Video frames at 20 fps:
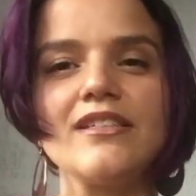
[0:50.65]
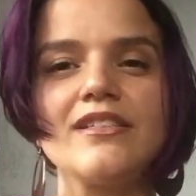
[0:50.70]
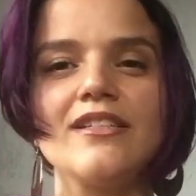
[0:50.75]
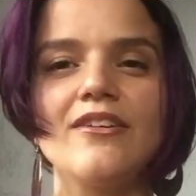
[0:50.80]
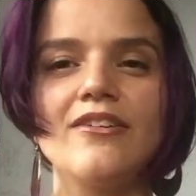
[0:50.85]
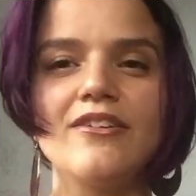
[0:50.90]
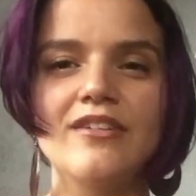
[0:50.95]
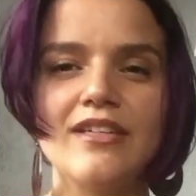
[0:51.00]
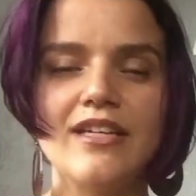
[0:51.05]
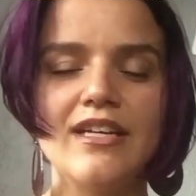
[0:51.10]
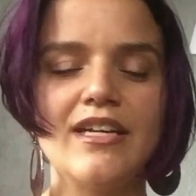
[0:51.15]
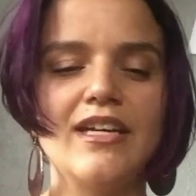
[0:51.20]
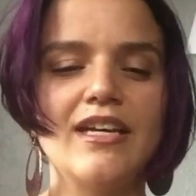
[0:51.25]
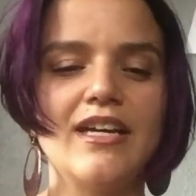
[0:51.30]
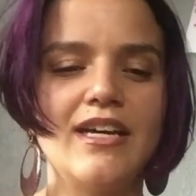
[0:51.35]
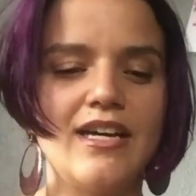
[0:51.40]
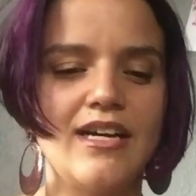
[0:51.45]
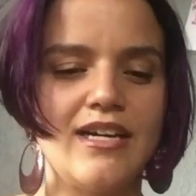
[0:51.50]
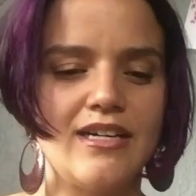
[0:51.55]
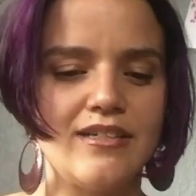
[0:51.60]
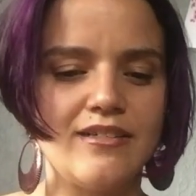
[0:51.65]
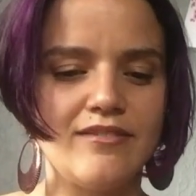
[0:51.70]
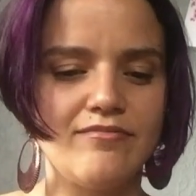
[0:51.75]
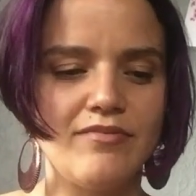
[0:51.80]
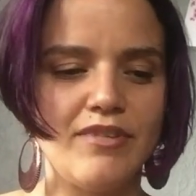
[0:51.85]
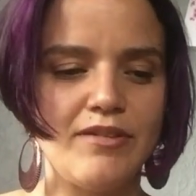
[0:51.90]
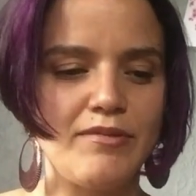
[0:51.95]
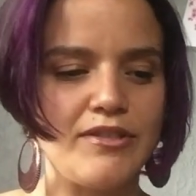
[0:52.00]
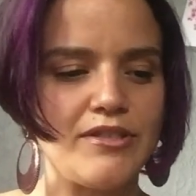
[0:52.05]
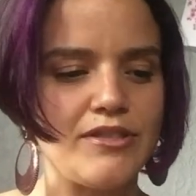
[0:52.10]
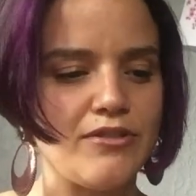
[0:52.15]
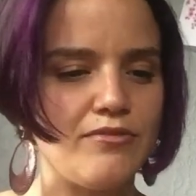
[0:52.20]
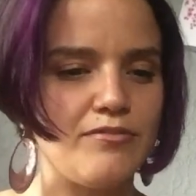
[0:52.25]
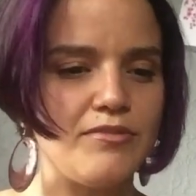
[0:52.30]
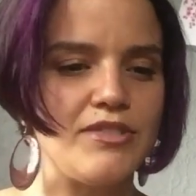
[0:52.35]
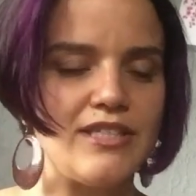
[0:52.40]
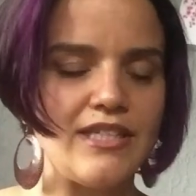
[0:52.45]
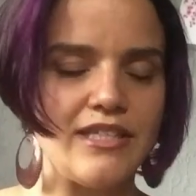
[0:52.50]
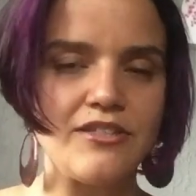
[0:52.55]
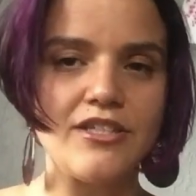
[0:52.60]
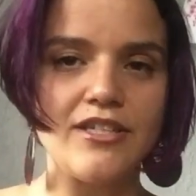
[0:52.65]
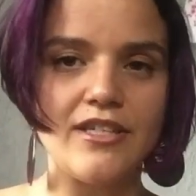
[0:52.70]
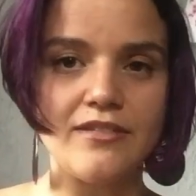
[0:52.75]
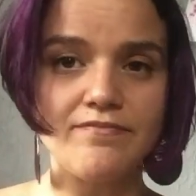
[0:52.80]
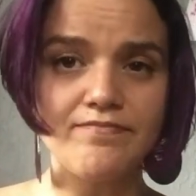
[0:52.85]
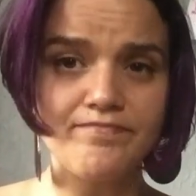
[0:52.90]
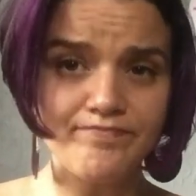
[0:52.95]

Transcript: so I'm also a musician.